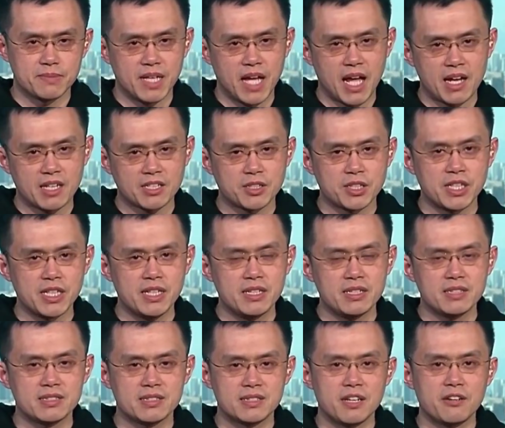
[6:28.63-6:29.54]
actually
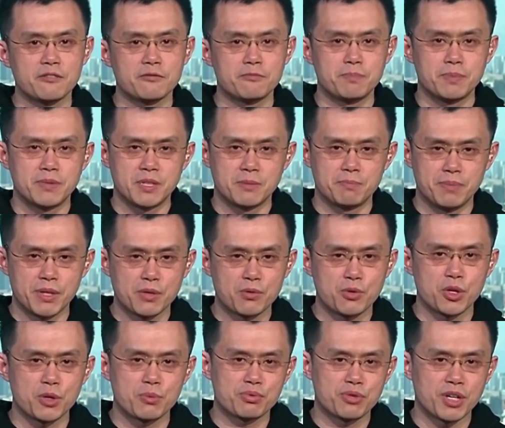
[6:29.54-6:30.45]
in itself, the
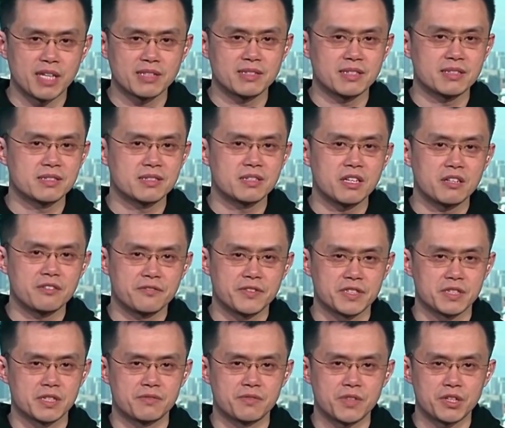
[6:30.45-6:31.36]
Bitcoin price itself
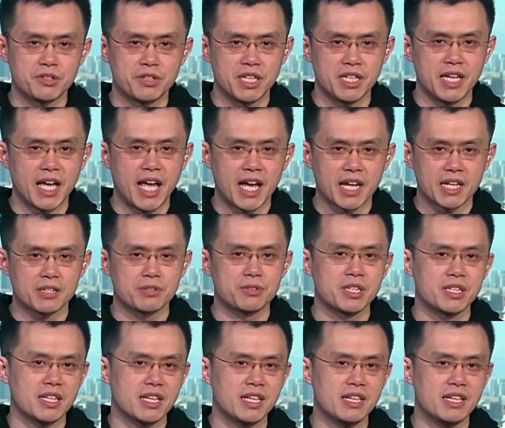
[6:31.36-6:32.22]
is a very accurate